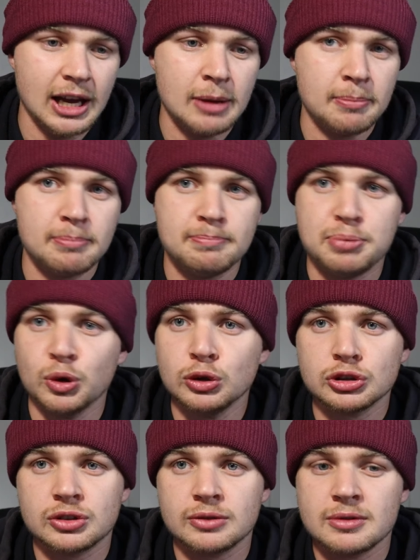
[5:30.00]

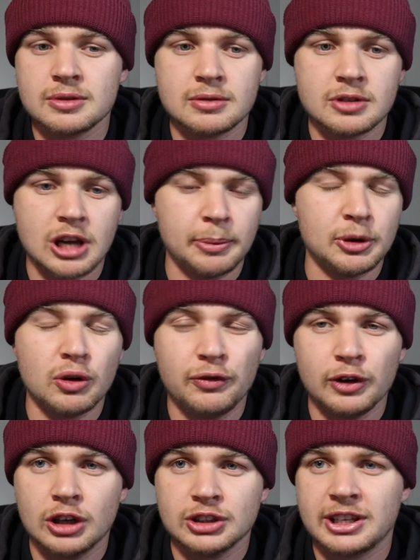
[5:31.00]
Bulls
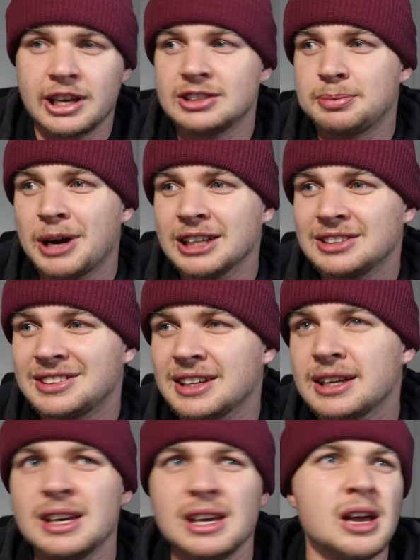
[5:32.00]
coming off a loss against
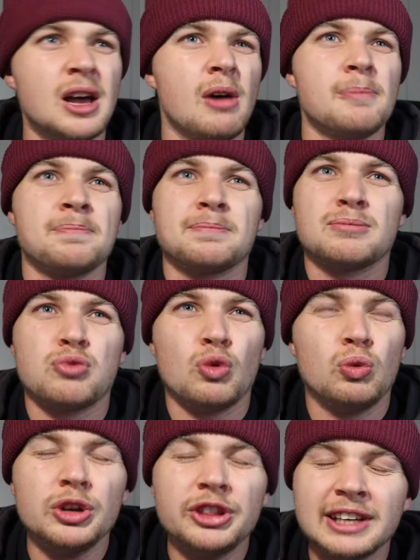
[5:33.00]
Munster.
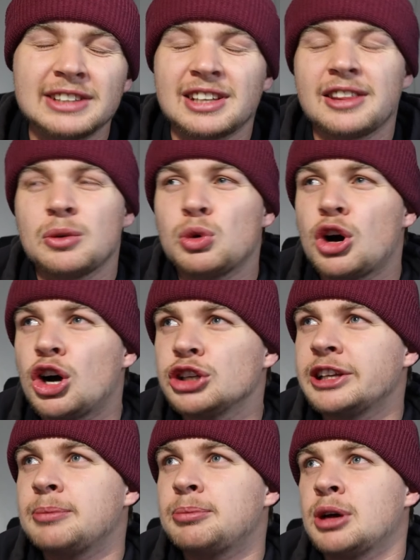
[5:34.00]
Would they say they
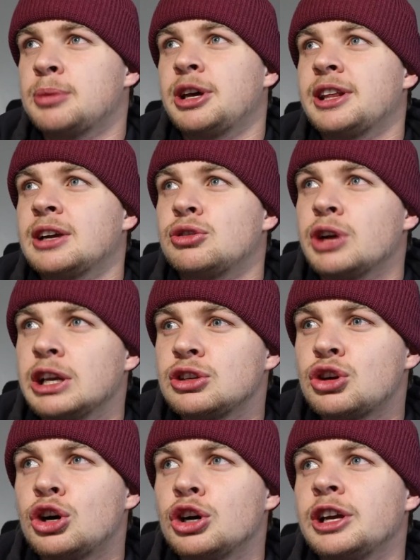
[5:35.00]
were hard done by that
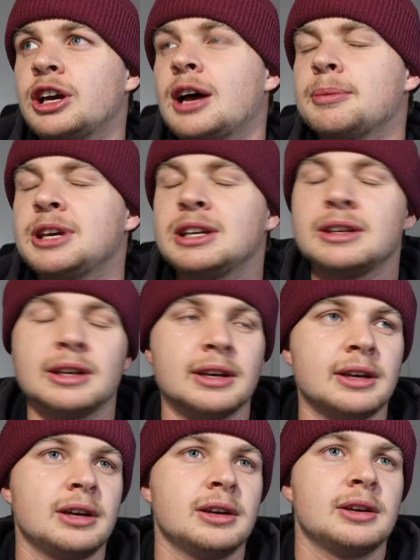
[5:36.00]
red card? I
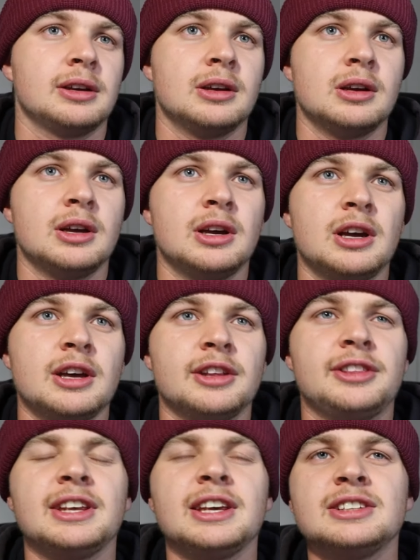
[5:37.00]
mean,
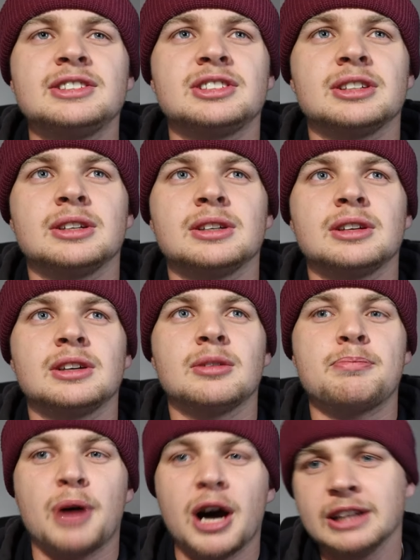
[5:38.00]
the thing is,
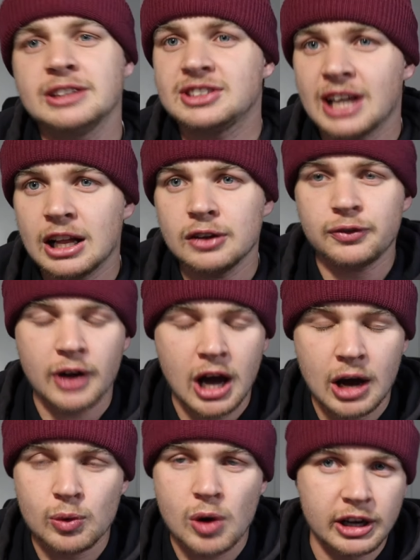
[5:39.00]
by
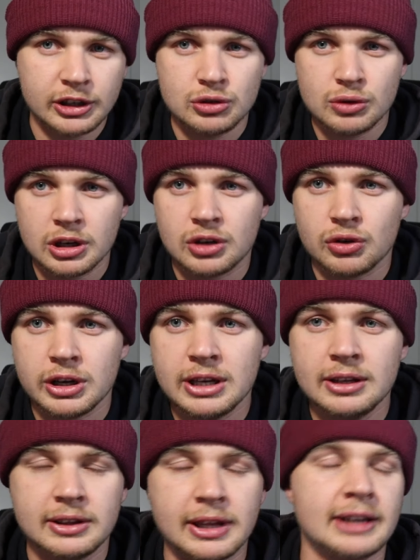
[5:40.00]
itself, I do
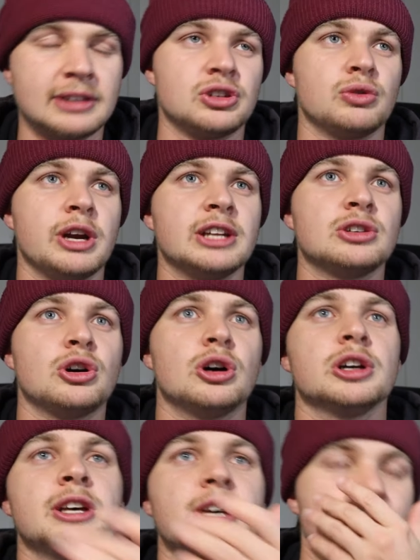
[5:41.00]
agree that it's a
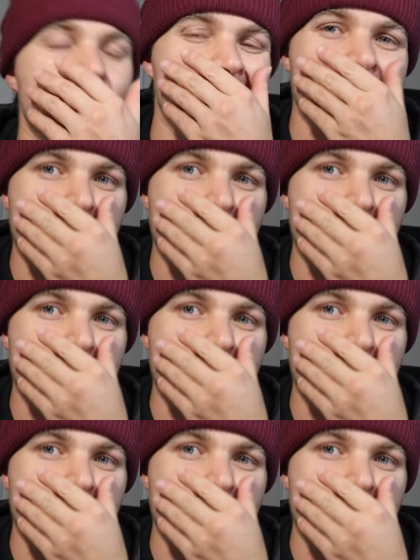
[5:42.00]
red card.